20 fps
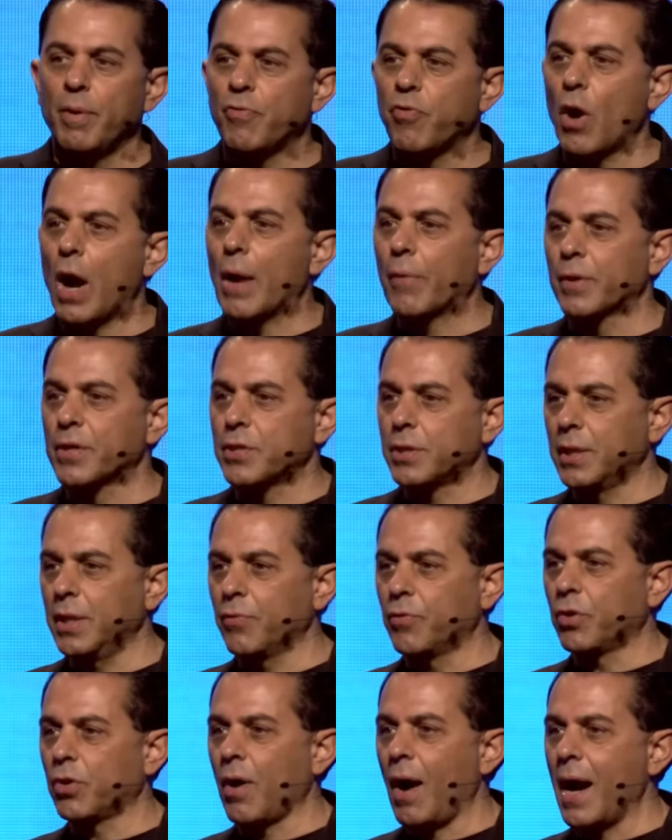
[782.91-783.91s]
Before I
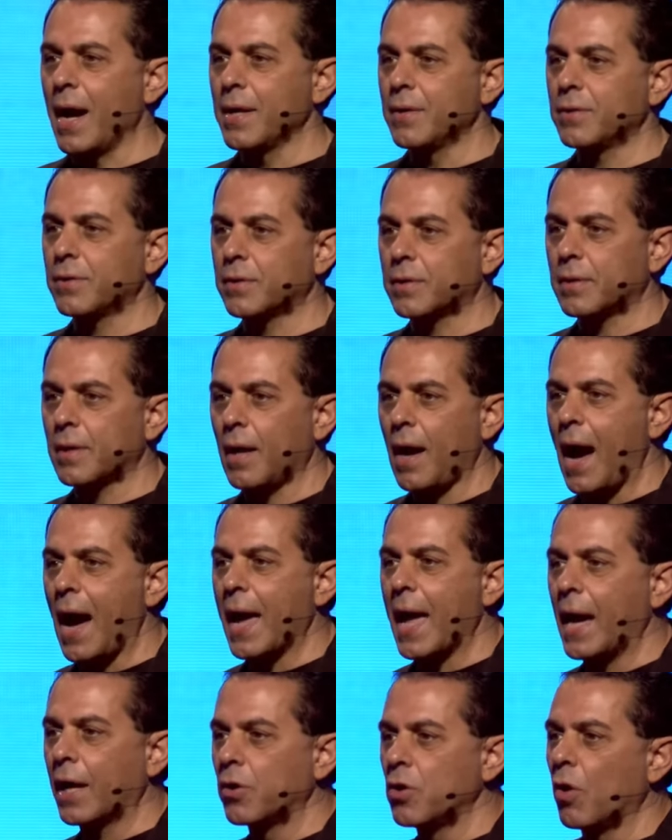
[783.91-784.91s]
received Christ,
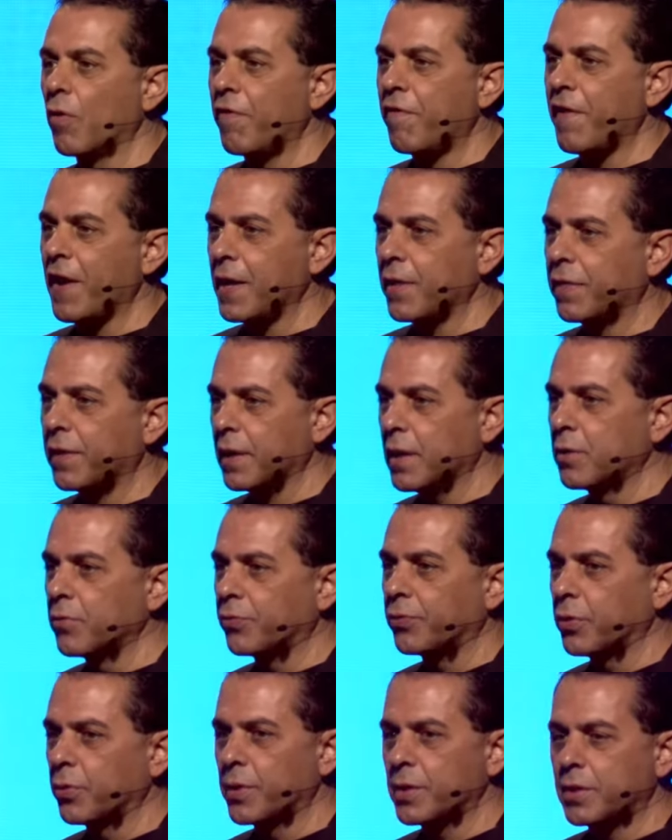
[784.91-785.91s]
I had no faith
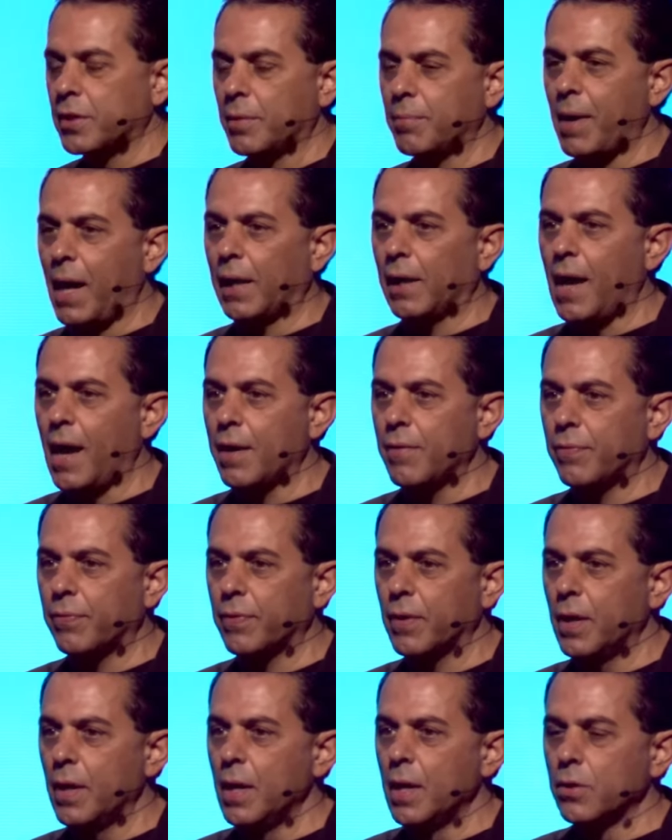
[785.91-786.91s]
influencing my
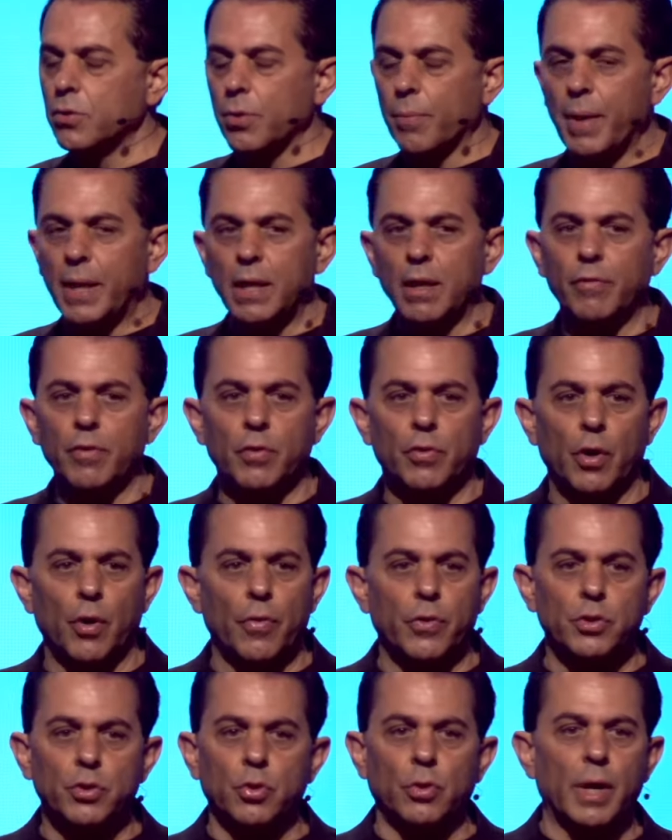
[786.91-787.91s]
life. So many of you have
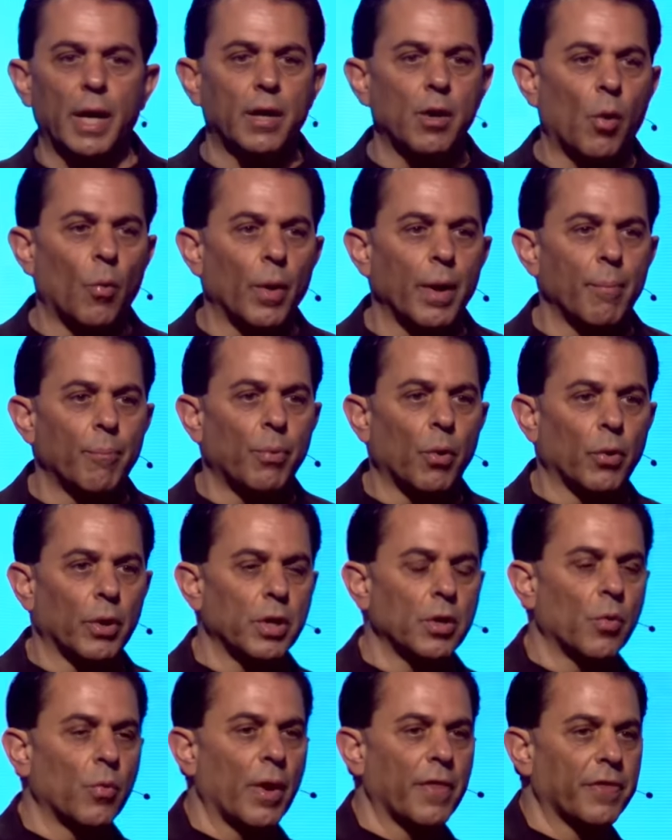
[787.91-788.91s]
heard the story. I don't want to
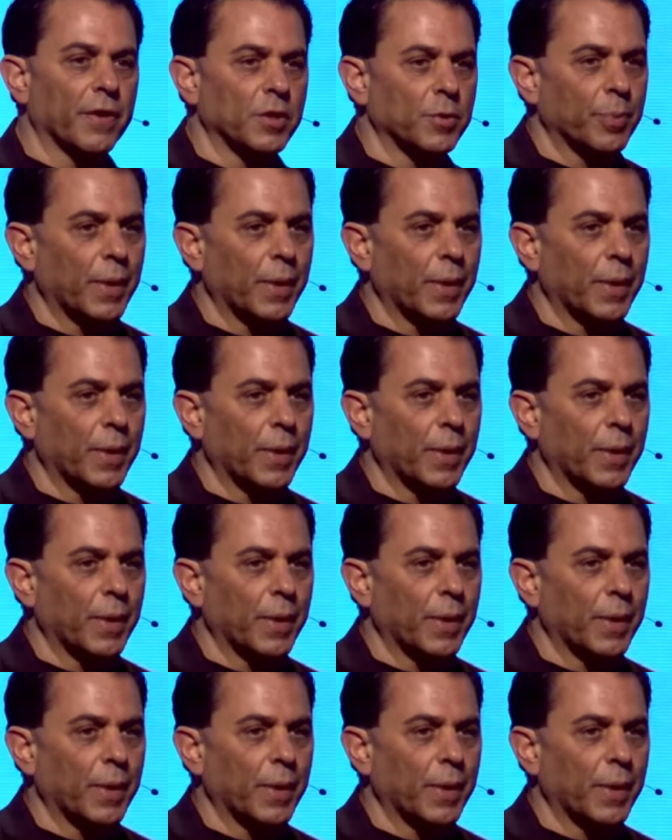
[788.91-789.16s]
bore you with